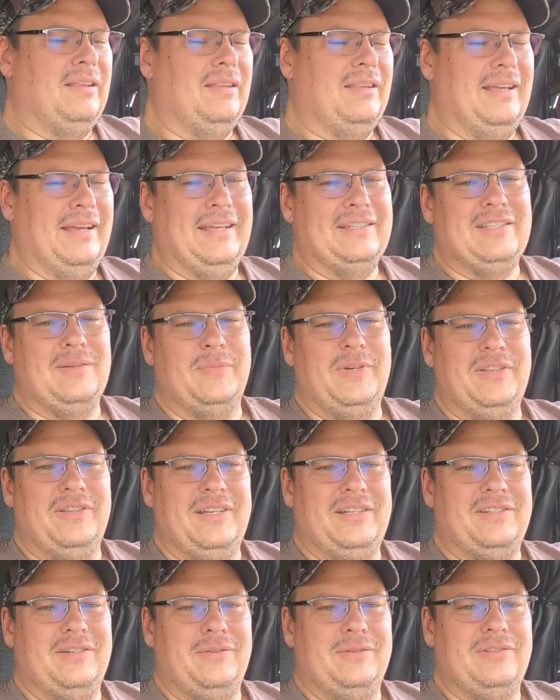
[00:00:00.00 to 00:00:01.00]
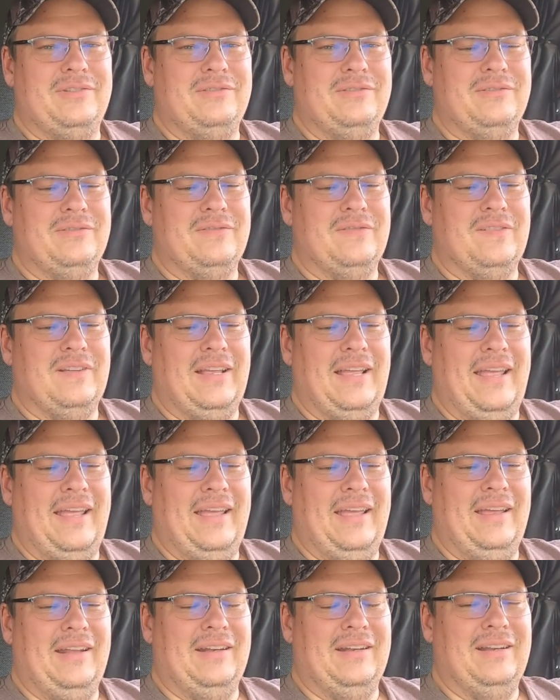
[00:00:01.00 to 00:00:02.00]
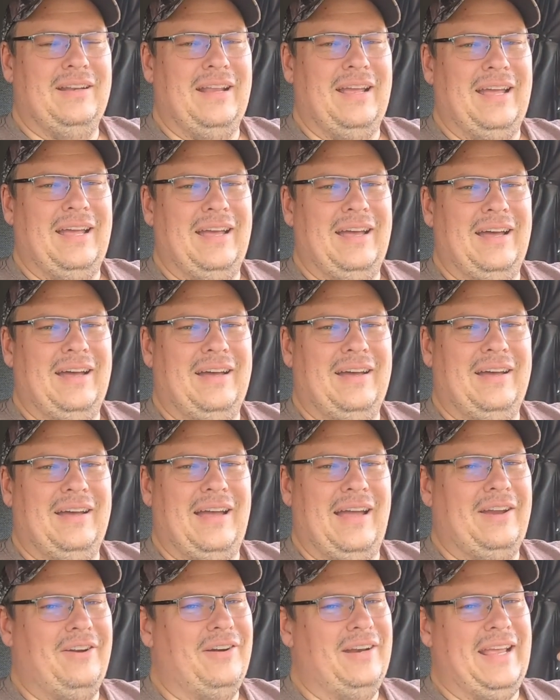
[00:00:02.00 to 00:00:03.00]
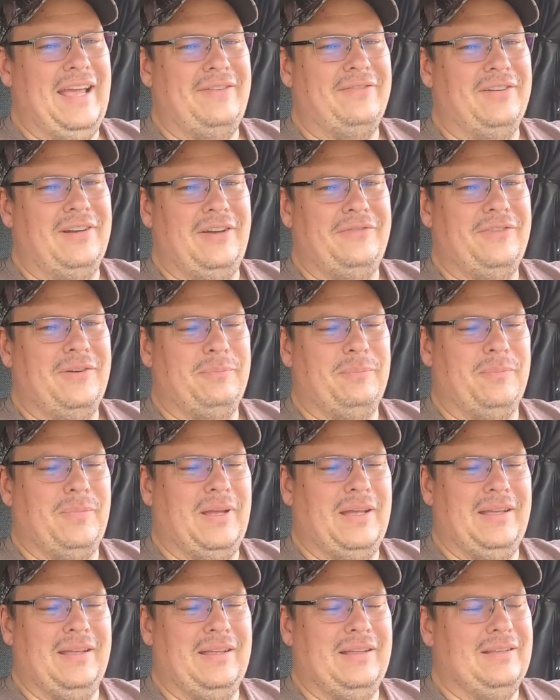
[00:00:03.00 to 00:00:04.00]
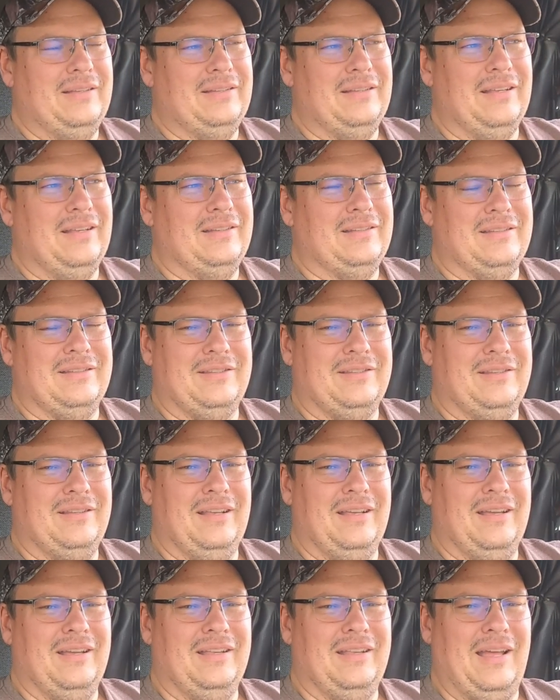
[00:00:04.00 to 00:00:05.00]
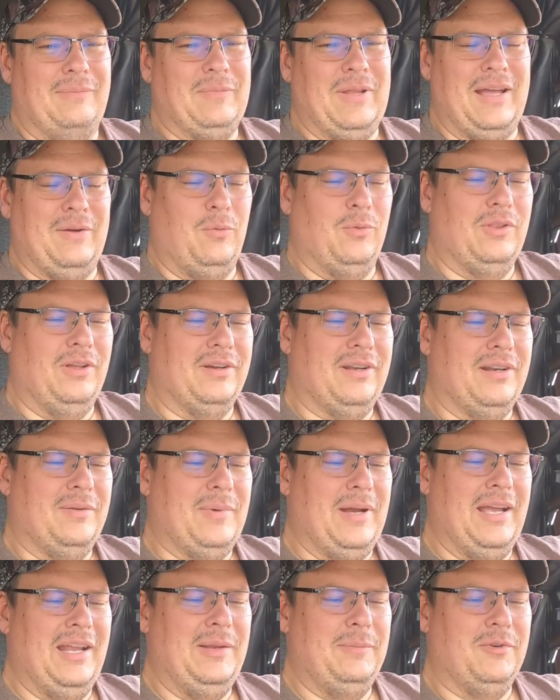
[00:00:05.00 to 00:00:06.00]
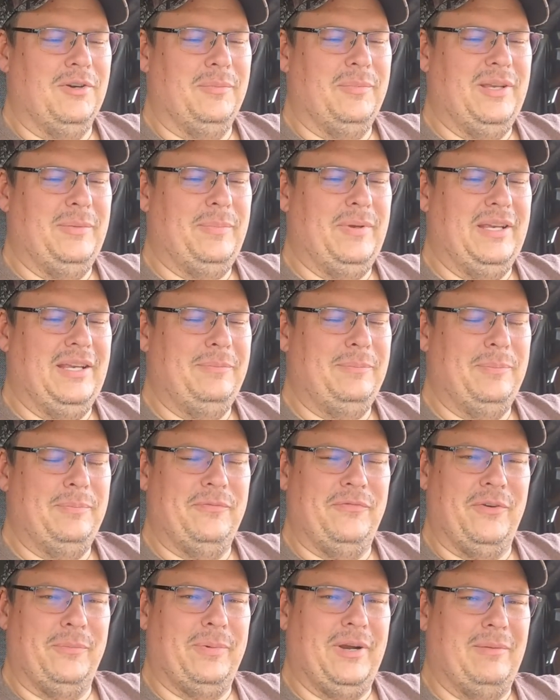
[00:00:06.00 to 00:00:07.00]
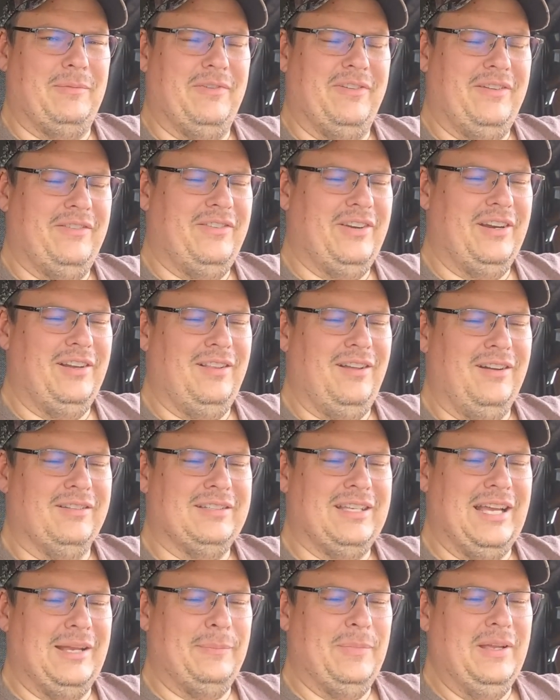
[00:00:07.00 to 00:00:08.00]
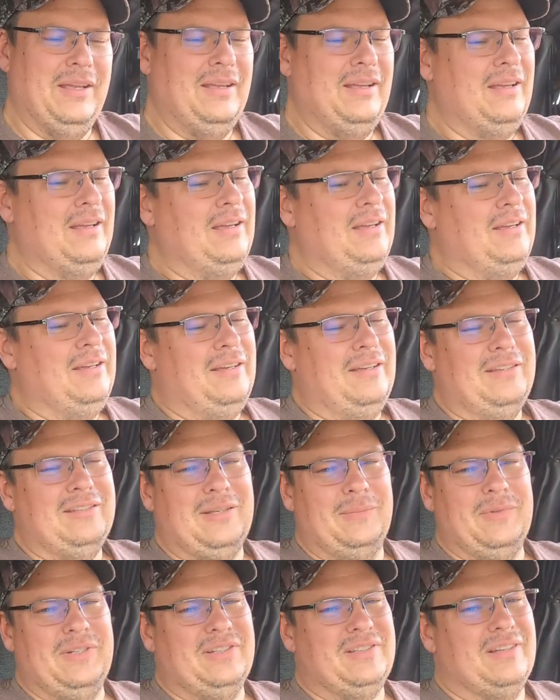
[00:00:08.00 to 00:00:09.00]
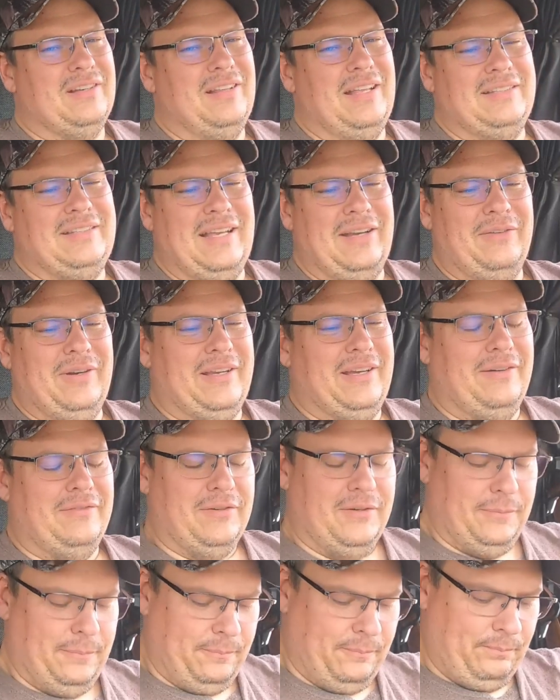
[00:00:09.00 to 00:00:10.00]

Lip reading: They got some real issues, and I already have enough. I'm not looking to buy any more BP for probably a very long time. So I'm just going to let that recover.